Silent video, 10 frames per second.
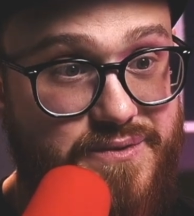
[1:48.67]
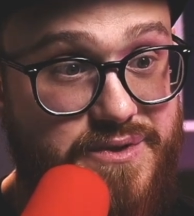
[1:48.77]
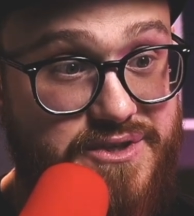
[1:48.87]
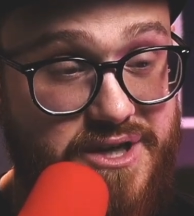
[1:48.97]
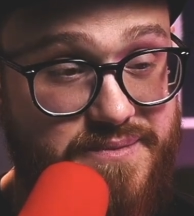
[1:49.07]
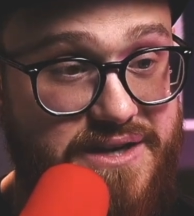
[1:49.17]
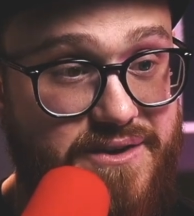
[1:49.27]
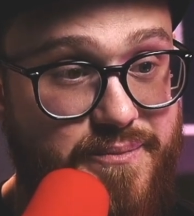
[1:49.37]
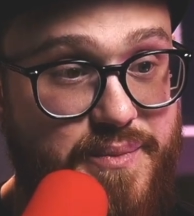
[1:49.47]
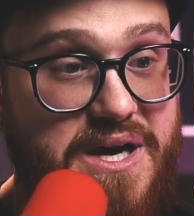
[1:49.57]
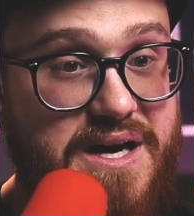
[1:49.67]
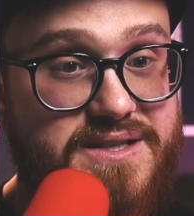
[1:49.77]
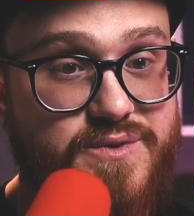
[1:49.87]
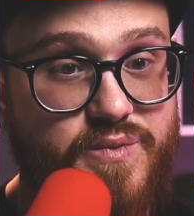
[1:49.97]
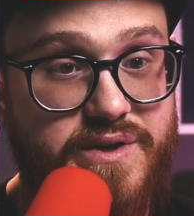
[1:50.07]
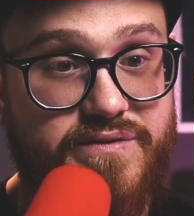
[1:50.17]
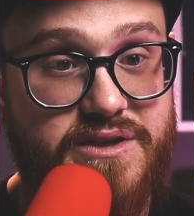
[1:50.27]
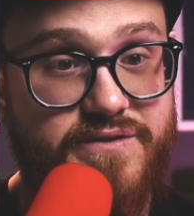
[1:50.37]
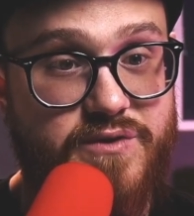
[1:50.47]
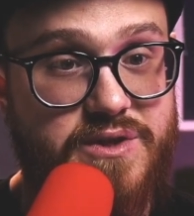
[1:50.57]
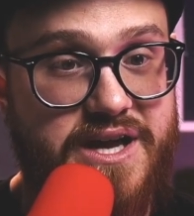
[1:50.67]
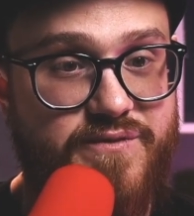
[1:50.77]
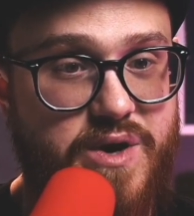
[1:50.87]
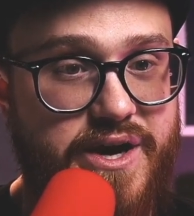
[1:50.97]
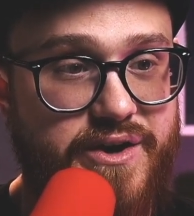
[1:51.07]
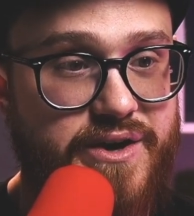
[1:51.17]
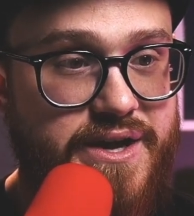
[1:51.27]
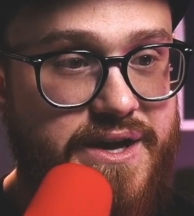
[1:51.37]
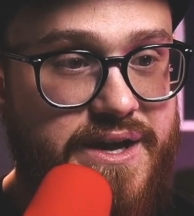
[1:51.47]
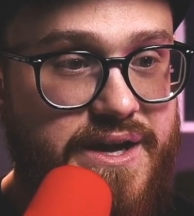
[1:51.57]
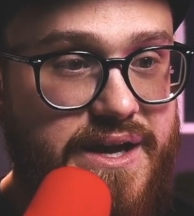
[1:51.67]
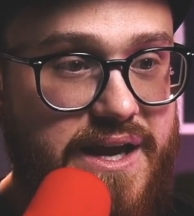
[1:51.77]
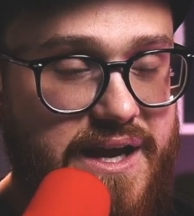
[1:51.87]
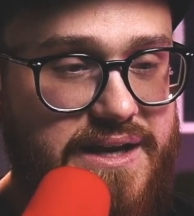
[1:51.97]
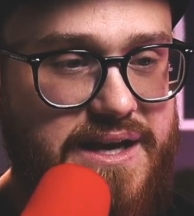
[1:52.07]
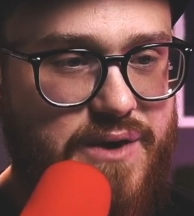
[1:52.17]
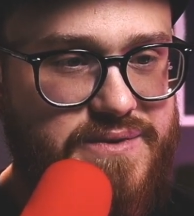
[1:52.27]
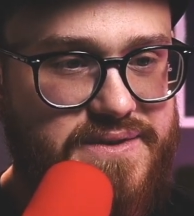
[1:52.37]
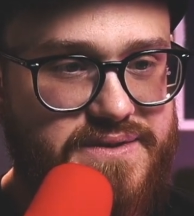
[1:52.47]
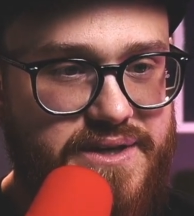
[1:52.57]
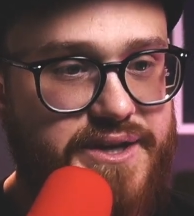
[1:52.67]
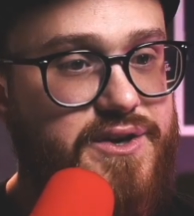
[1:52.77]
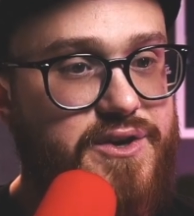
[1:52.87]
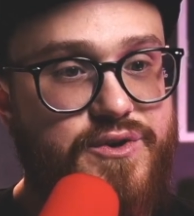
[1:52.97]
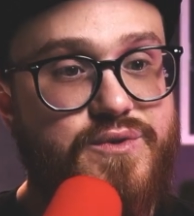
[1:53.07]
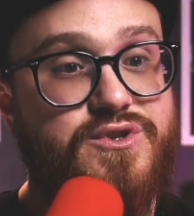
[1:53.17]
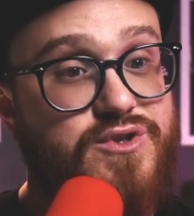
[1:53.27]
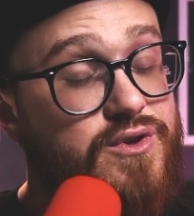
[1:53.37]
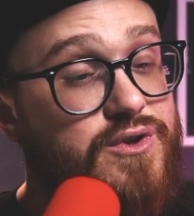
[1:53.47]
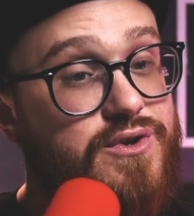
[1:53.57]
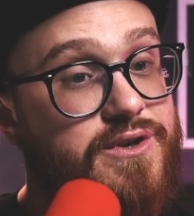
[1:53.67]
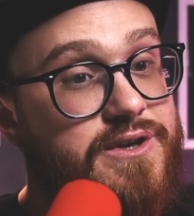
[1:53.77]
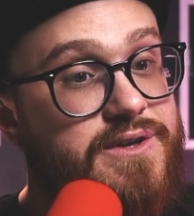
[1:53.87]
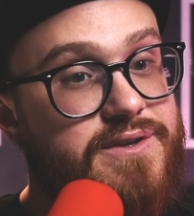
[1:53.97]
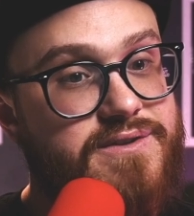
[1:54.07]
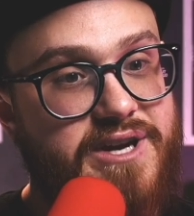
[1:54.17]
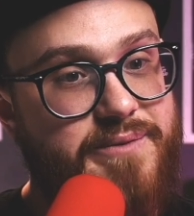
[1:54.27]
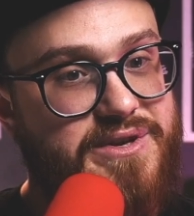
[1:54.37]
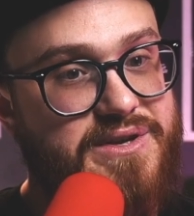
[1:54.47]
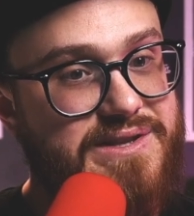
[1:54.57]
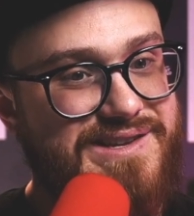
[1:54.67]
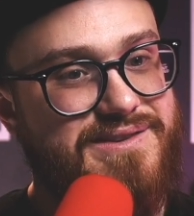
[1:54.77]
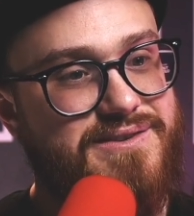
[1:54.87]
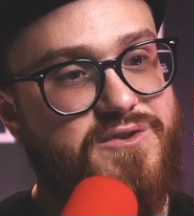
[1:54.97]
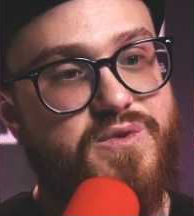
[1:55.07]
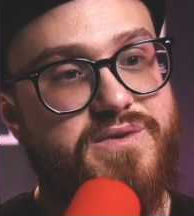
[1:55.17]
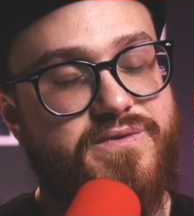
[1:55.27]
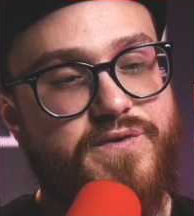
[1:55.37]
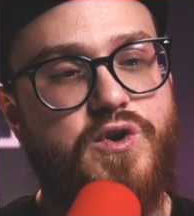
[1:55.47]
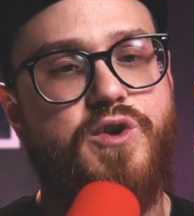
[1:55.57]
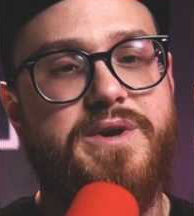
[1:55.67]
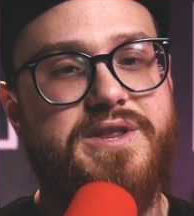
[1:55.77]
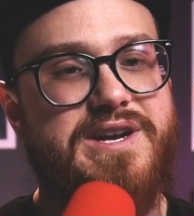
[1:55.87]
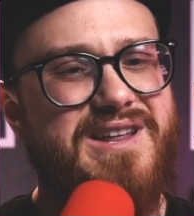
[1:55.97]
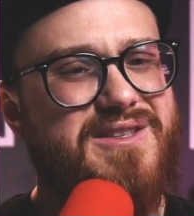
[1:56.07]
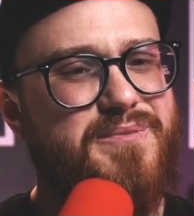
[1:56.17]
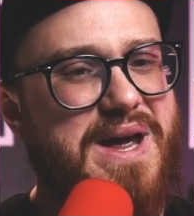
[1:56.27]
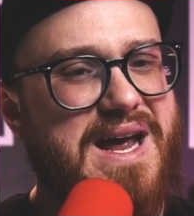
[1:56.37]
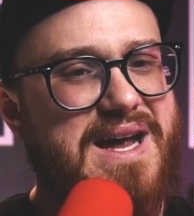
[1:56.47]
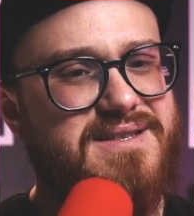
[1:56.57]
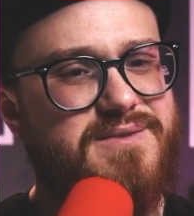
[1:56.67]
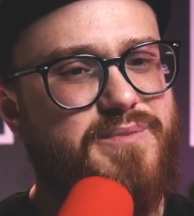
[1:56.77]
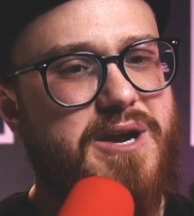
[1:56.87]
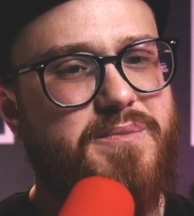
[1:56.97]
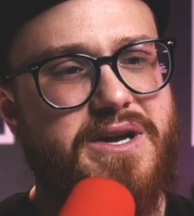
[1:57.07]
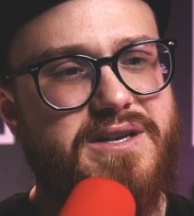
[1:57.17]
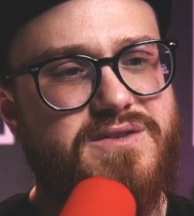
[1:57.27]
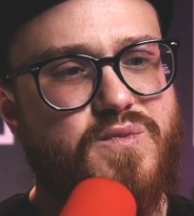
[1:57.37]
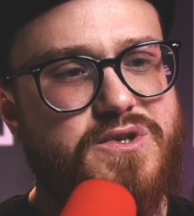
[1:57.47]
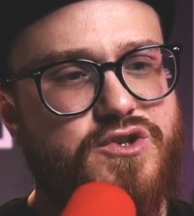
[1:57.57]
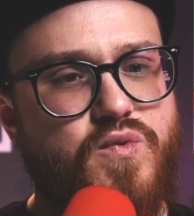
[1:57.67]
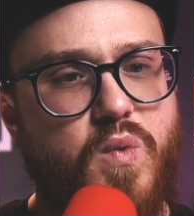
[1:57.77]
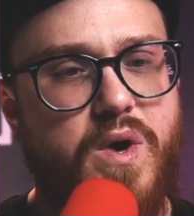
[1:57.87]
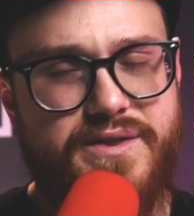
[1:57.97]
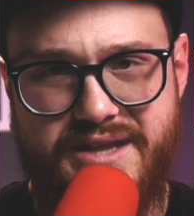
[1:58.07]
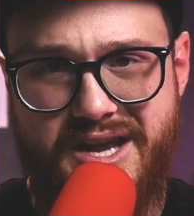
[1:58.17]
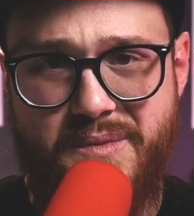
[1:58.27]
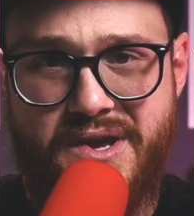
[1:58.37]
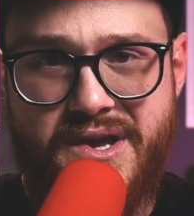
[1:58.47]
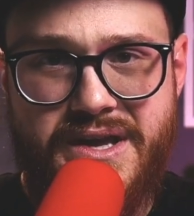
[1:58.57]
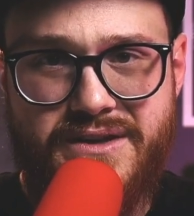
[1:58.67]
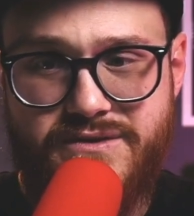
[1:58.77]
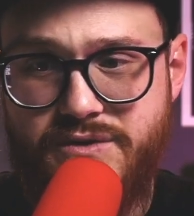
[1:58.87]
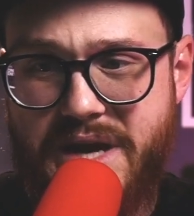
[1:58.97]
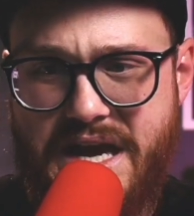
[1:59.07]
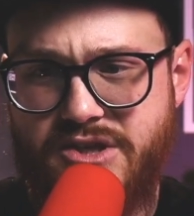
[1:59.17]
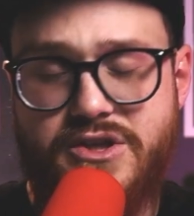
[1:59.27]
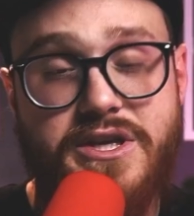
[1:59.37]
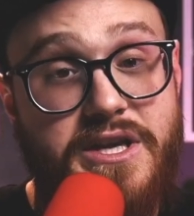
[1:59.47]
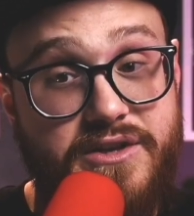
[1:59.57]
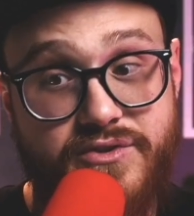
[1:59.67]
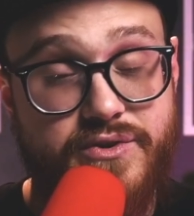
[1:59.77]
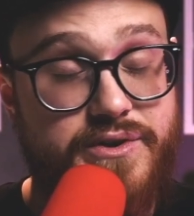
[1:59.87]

which comes out of the box with Laravel Livewire, and I was to say, are you sure? Type delete to confirm, and then anything past this pipeline is what you want them to actually enter